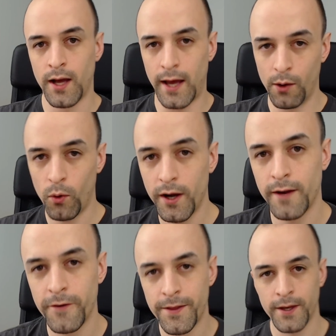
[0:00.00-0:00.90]
I want
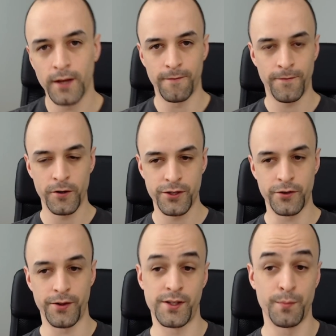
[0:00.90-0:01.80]
everything in First
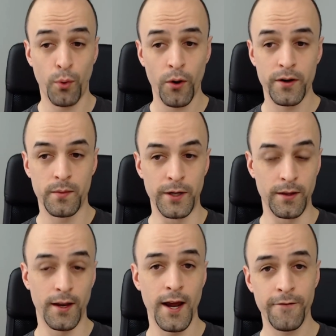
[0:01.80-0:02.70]
Earth. It's important to me
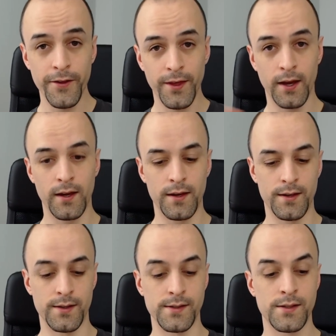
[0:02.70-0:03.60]
that everything
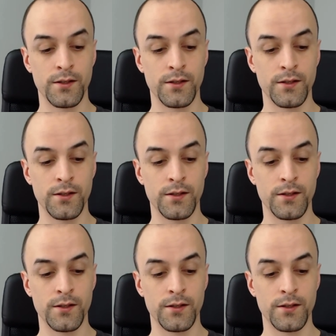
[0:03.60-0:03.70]
is